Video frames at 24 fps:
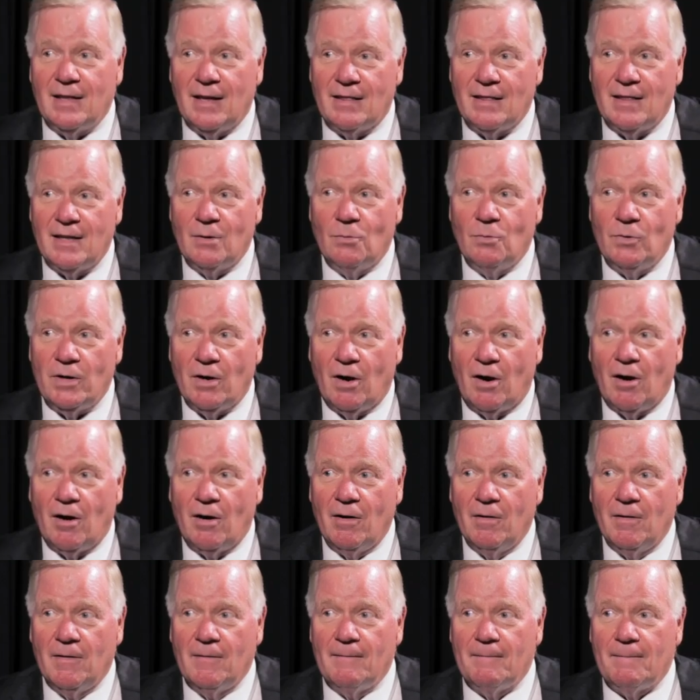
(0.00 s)
I think we
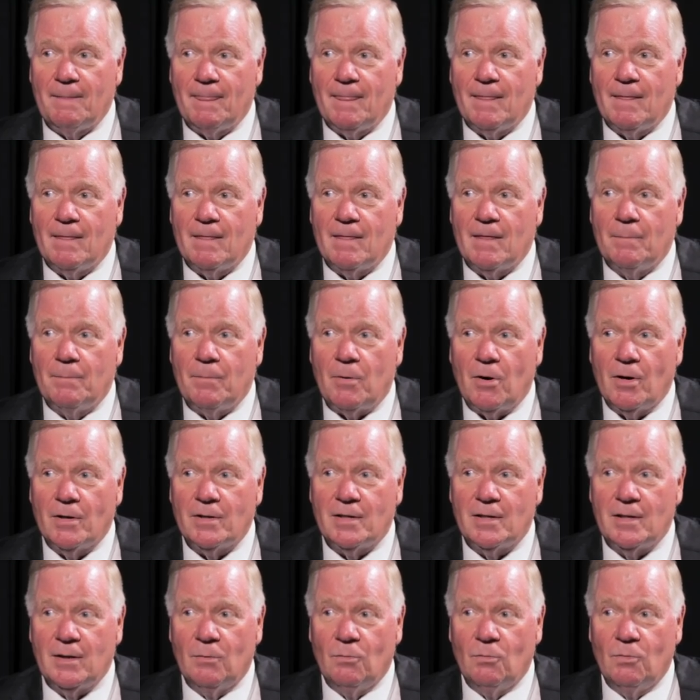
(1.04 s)
are. The
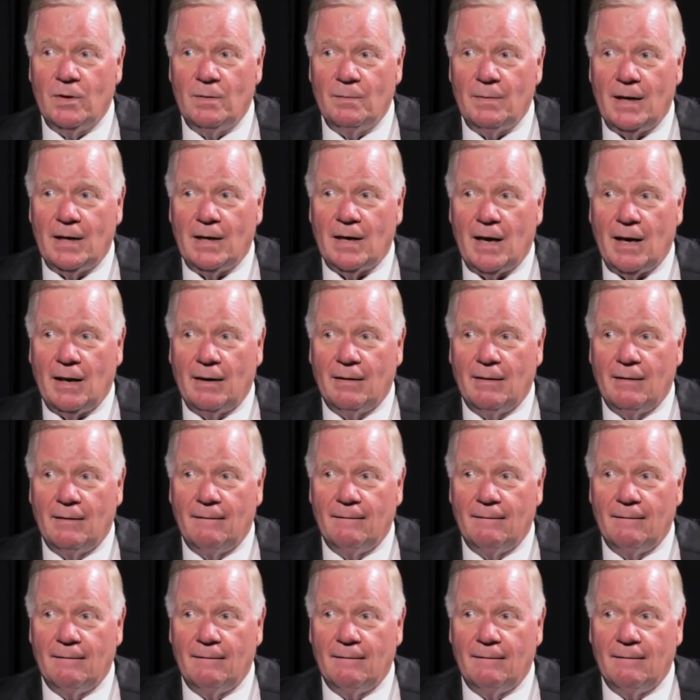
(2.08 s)
part that we may not